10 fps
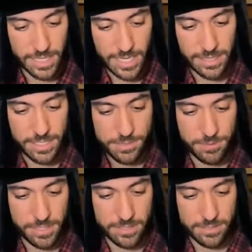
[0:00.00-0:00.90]
And this
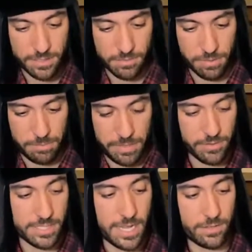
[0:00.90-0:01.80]
one is, when beer
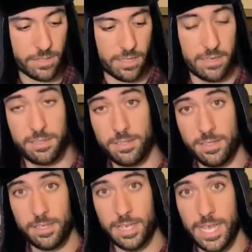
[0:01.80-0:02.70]
is outlawed,
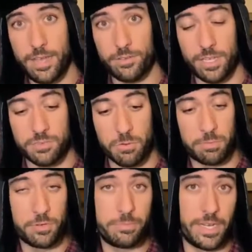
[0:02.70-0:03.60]
outlaws will
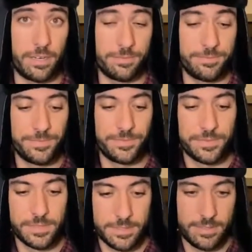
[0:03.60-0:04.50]
brew beer.
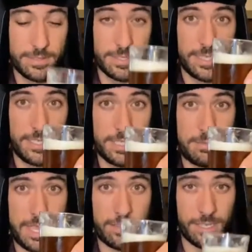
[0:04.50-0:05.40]
Let's
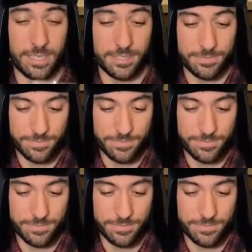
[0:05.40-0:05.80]
be outlaws.